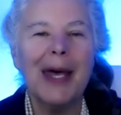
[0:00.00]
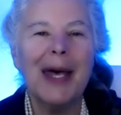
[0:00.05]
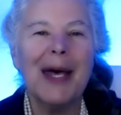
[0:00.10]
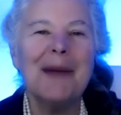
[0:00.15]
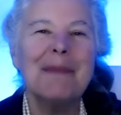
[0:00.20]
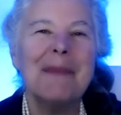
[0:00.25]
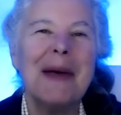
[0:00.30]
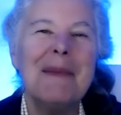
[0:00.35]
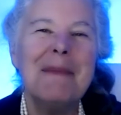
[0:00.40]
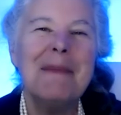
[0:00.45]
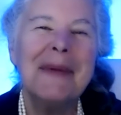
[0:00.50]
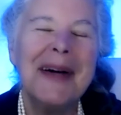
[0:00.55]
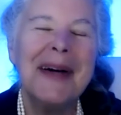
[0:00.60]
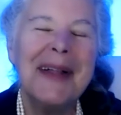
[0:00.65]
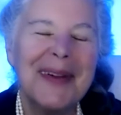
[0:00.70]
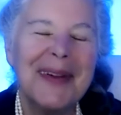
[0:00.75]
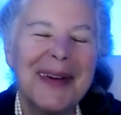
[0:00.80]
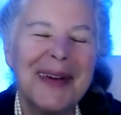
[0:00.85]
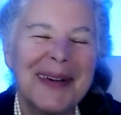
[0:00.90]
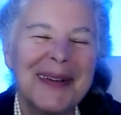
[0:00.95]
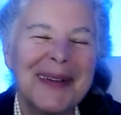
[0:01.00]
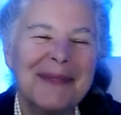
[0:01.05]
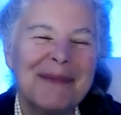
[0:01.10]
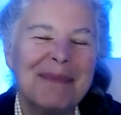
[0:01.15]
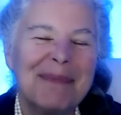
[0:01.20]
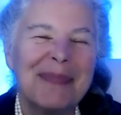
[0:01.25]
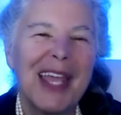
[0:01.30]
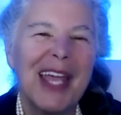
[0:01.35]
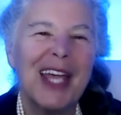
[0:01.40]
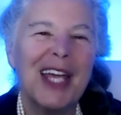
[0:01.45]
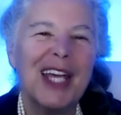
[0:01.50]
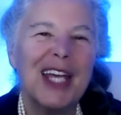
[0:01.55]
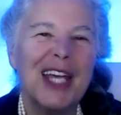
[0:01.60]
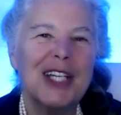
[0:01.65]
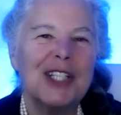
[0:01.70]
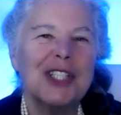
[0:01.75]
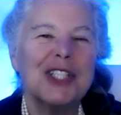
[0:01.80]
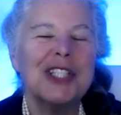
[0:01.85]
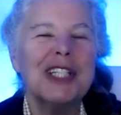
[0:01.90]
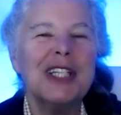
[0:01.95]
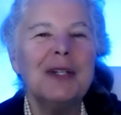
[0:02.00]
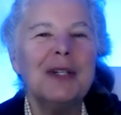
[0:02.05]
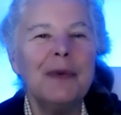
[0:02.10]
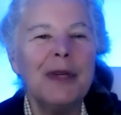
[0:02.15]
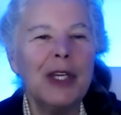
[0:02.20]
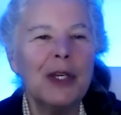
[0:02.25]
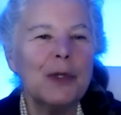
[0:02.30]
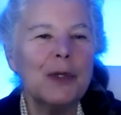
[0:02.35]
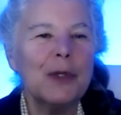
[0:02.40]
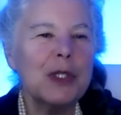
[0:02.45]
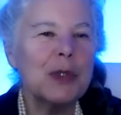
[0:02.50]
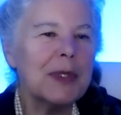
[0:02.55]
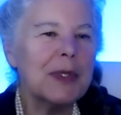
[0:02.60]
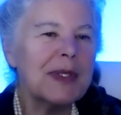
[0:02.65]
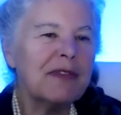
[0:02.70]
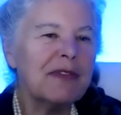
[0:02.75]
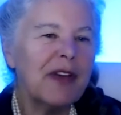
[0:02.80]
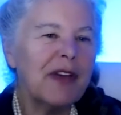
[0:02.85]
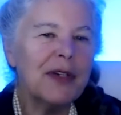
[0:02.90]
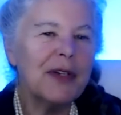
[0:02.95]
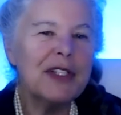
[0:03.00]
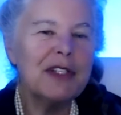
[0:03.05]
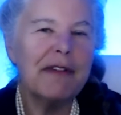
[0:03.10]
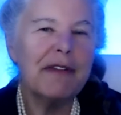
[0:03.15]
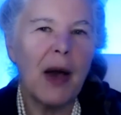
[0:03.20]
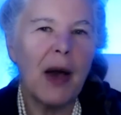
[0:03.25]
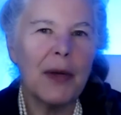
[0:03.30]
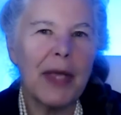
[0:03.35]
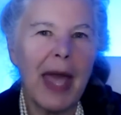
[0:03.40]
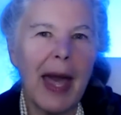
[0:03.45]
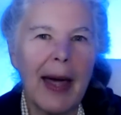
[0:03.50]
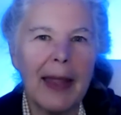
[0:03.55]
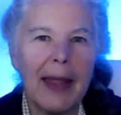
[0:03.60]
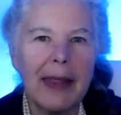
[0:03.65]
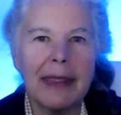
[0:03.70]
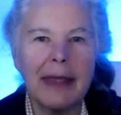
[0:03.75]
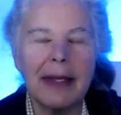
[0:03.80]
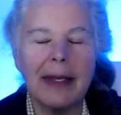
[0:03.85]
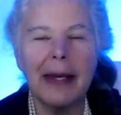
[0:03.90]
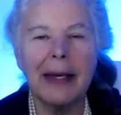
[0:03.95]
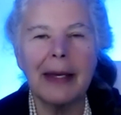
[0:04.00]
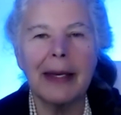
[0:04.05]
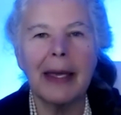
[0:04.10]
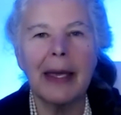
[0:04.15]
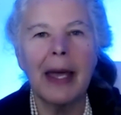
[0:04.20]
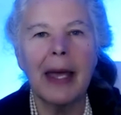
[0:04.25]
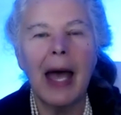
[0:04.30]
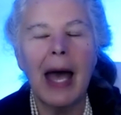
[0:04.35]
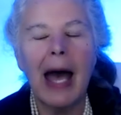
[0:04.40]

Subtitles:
And my mother, she was very devout Catholic.